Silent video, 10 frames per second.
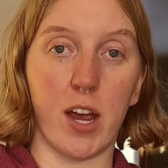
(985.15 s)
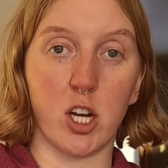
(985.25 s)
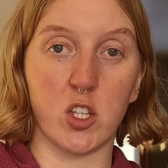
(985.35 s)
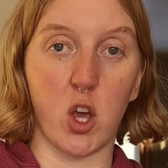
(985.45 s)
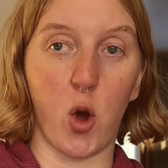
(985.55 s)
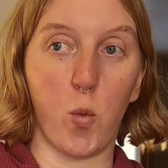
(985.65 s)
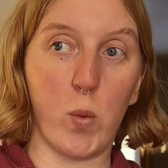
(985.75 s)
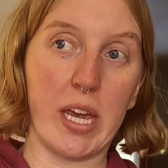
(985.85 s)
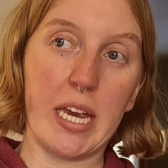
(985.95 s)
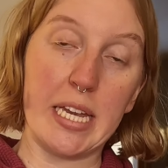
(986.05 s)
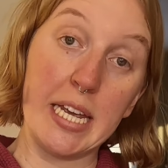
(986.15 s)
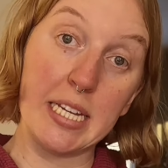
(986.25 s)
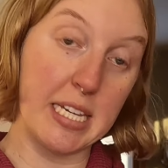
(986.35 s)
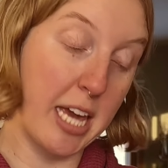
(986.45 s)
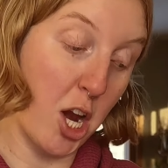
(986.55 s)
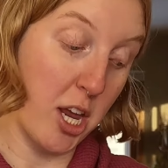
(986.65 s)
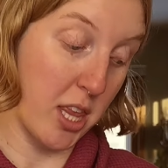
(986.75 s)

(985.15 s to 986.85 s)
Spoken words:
there, so we need to carry